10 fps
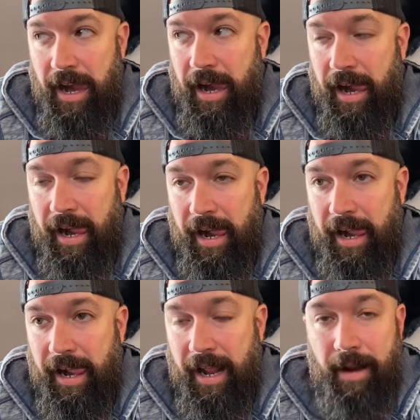
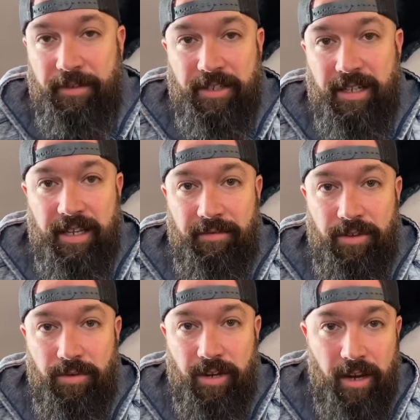And I'm just going to give
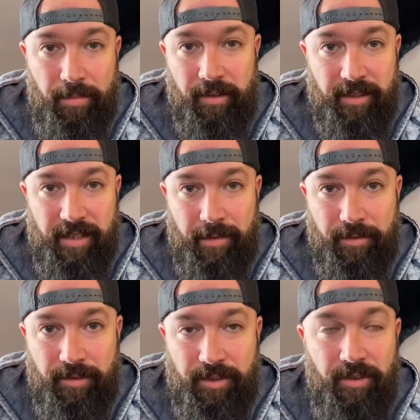you a couple
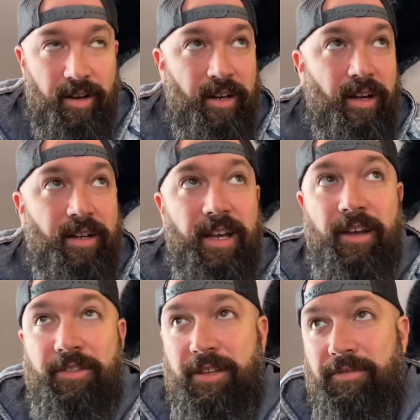examples. You're in an
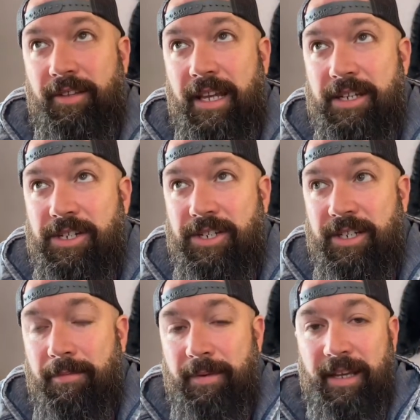unhealthy
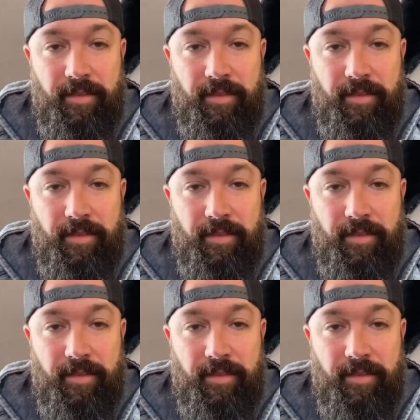relationship.